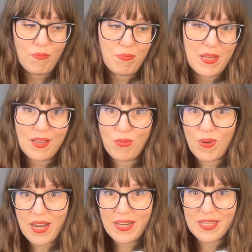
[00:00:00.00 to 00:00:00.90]
big
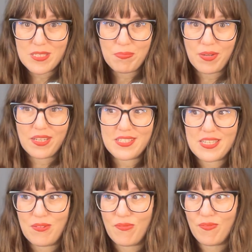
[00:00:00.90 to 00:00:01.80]
writing sprints
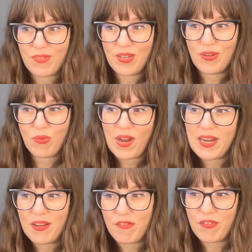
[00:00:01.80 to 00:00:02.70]
and,
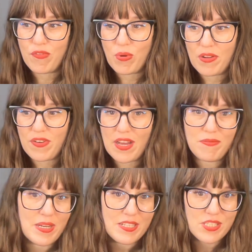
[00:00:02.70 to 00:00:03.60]
writing for 45
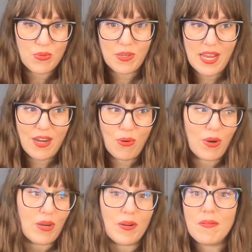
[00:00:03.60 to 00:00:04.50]
minutes to an hour.